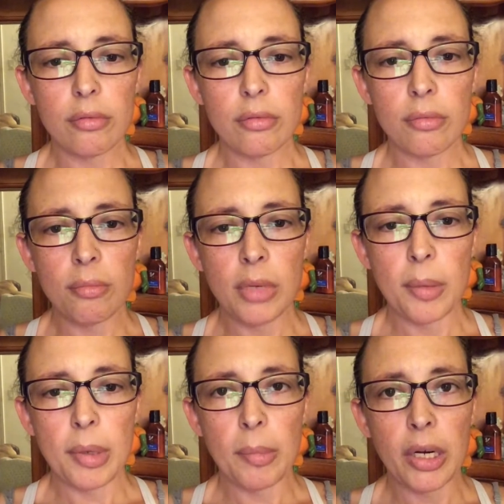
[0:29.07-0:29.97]

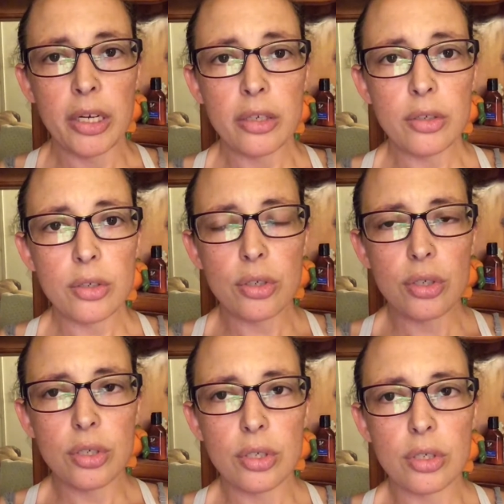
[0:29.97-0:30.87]
Maybe
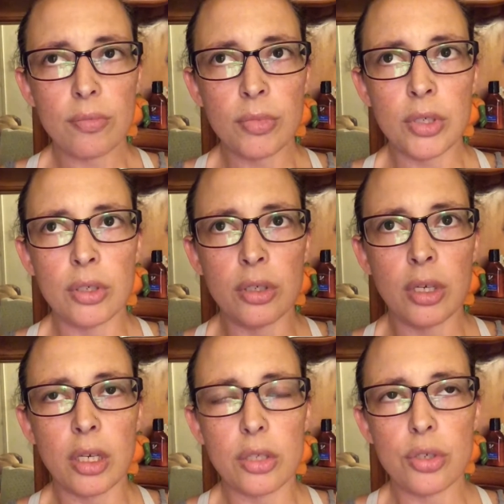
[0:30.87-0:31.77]
March?
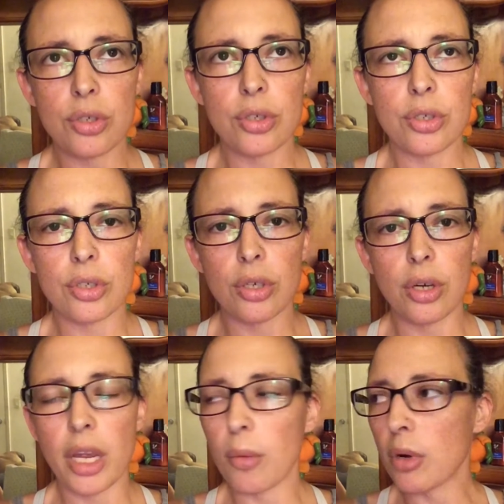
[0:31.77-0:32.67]
Not
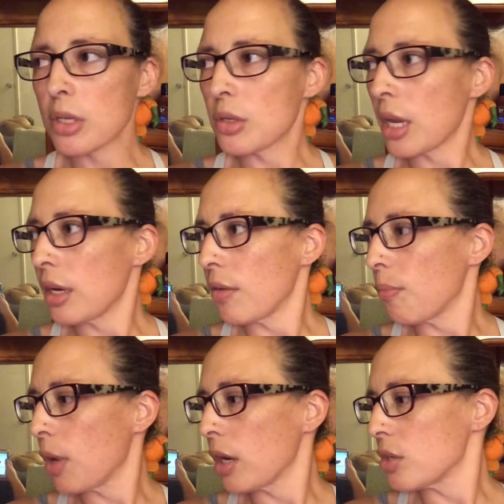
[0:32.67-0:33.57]
sure. It was end
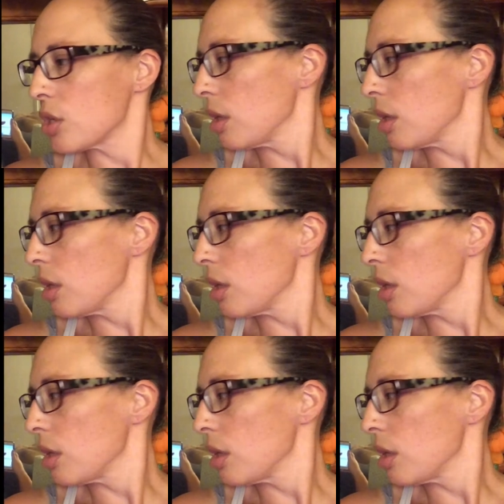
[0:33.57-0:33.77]
of March.